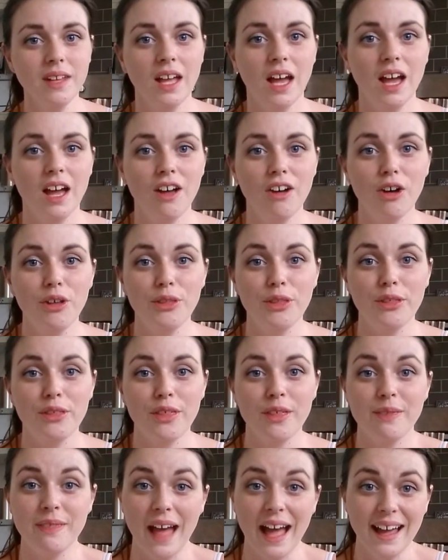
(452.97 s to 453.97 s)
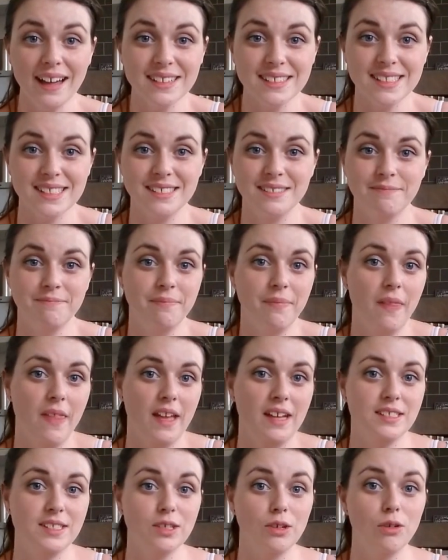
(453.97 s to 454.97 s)
Other than that,
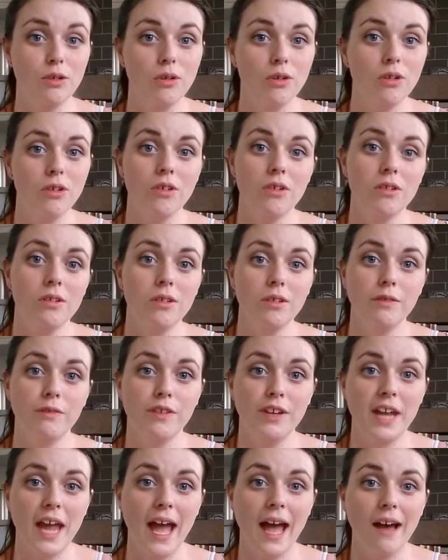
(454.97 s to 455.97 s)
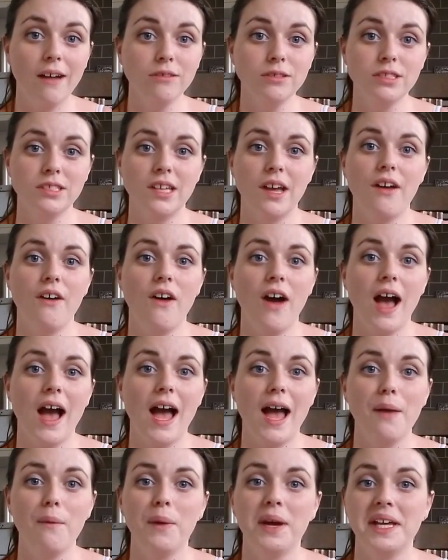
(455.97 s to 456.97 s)
that's all for now. So
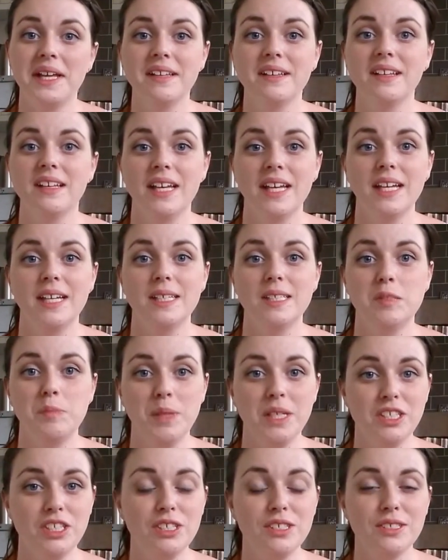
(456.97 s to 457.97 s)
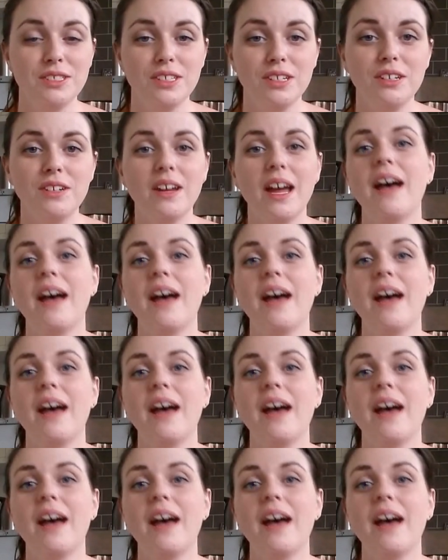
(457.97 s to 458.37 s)
I will speak to you soon.